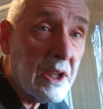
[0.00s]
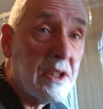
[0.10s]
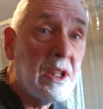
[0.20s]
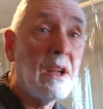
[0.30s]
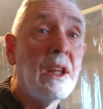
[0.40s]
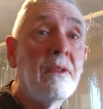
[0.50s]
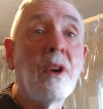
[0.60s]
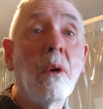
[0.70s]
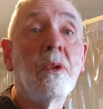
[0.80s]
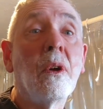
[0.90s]
thing is there, leave
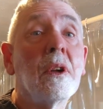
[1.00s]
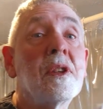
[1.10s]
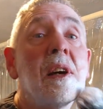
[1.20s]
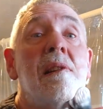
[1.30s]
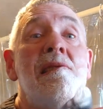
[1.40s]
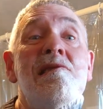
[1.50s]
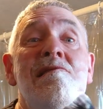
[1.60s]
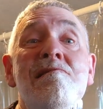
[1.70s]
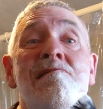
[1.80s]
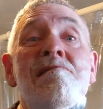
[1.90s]
gold dollars out
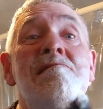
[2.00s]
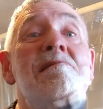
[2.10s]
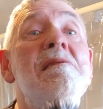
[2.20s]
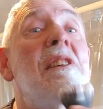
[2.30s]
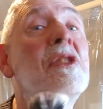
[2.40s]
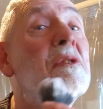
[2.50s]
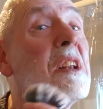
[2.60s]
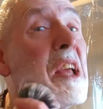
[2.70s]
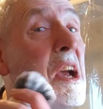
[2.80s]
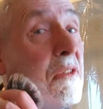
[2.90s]
unless you
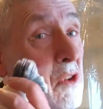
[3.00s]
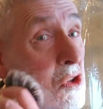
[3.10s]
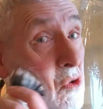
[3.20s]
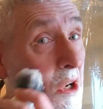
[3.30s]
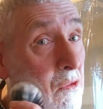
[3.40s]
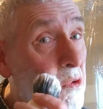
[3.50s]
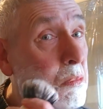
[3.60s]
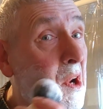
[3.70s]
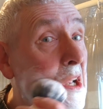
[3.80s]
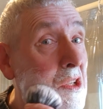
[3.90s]
really have to. Great for
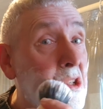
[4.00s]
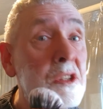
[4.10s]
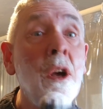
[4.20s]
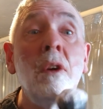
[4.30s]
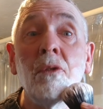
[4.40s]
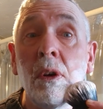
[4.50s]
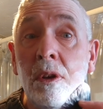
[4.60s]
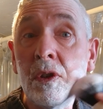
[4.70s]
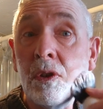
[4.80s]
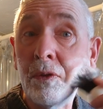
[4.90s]
practice, very
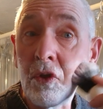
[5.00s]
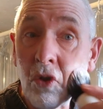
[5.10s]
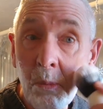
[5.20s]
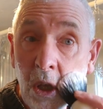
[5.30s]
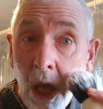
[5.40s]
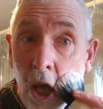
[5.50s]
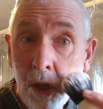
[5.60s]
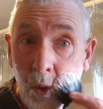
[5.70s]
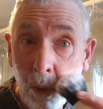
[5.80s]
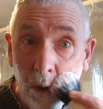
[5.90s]
useful for trimming your
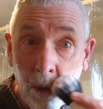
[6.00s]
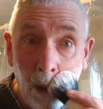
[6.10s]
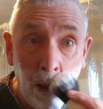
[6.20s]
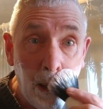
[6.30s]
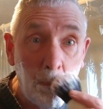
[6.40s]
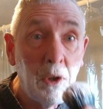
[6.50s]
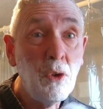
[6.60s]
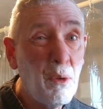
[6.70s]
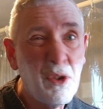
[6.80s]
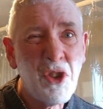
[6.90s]
hedge with, but
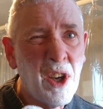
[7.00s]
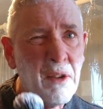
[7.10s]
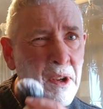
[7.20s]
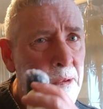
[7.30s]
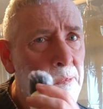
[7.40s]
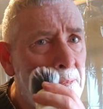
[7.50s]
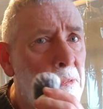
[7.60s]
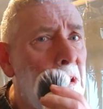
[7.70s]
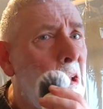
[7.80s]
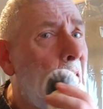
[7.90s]
not for shaving.
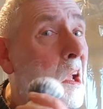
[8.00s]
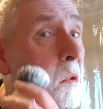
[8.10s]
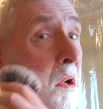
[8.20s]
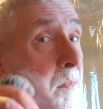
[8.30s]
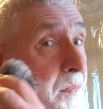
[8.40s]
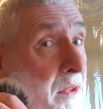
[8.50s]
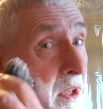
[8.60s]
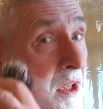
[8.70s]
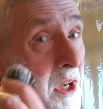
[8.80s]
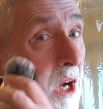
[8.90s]
Anyway,
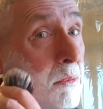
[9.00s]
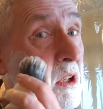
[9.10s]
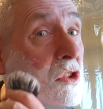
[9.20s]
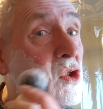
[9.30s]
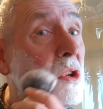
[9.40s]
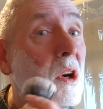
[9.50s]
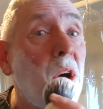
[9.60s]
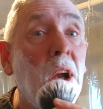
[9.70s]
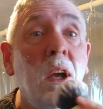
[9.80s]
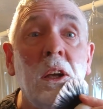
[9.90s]
I'm going to
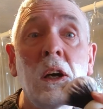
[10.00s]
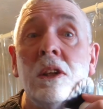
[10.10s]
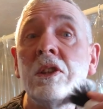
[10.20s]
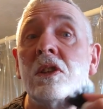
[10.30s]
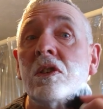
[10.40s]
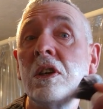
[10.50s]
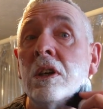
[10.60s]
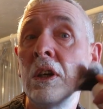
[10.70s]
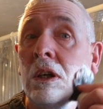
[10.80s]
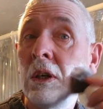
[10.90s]
try, just
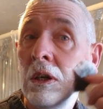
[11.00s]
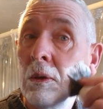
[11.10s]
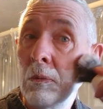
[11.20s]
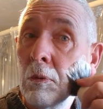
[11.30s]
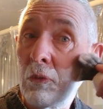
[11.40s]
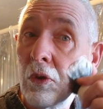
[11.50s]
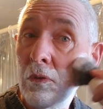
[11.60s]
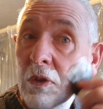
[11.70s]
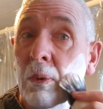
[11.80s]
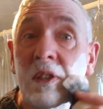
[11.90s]
to prove to